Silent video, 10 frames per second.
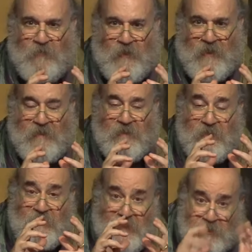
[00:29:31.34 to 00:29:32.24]
of light,
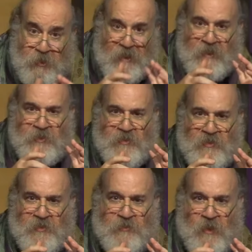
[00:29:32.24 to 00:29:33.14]
it changes
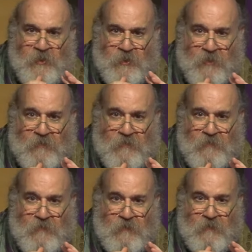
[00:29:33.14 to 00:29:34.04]
its structure.
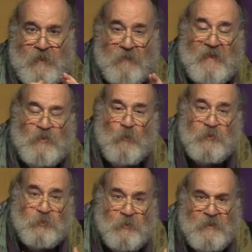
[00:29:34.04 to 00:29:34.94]
And that's what
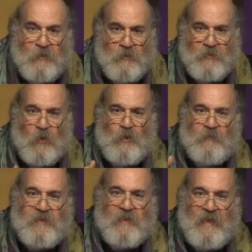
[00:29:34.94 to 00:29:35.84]
triggers all
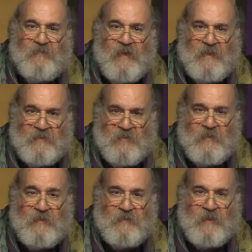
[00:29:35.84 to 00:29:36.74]
of the events
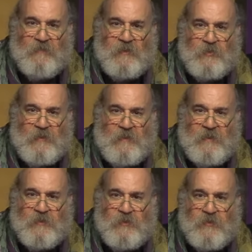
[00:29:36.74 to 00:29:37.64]
that eventually
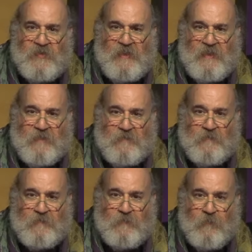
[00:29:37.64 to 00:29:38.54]
lead to you seeing.
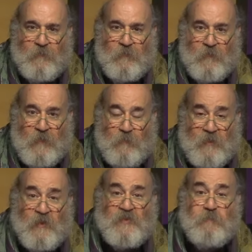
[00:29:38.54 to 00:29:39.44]

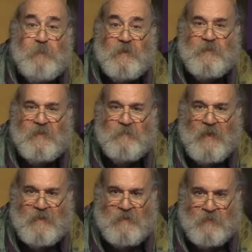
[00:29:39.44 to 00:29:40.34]
But there's a billion
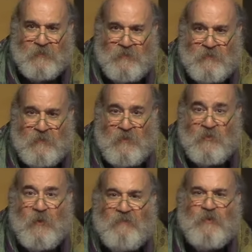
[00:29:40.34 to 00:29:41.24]
molecules.
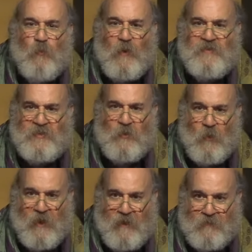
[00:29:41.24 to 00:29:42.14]
So every once in a
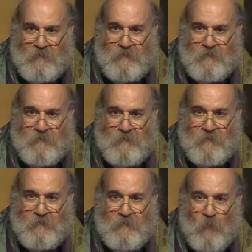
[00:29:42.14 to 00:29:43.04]
while,
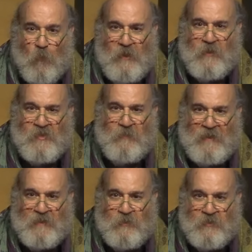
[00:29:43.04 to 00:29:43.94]
one of those
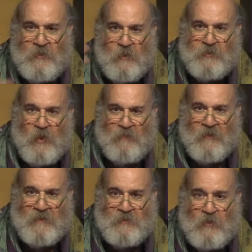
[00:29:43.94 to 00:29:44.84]
molecules goes off
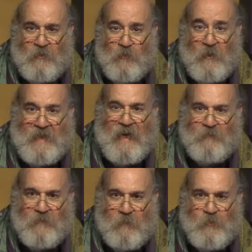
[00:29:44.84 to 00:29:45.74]
on its own
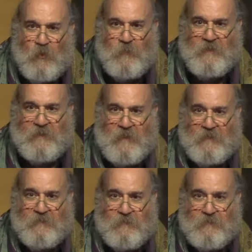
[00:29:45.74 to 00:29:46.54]
without absorbing the light.